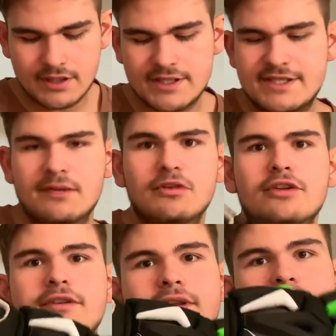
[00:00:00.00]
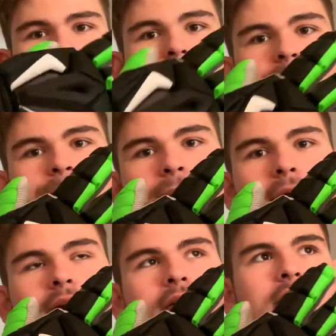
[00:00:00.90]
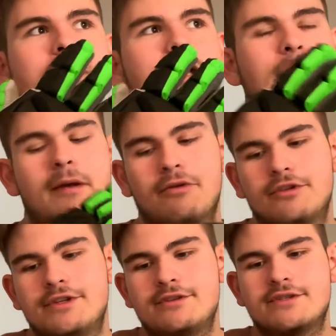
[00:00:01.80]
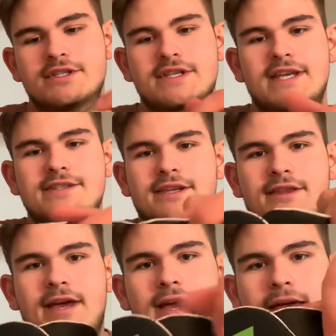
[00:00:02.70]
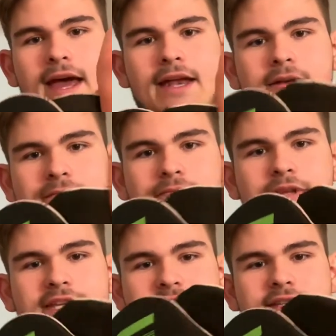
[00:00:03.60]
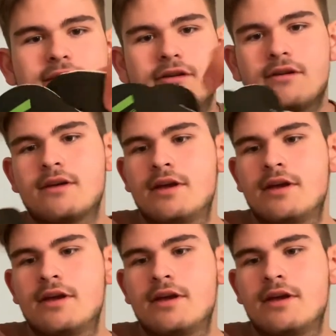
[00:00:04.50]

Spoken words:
similar to the Command Pro 2s, just has like that added piece here.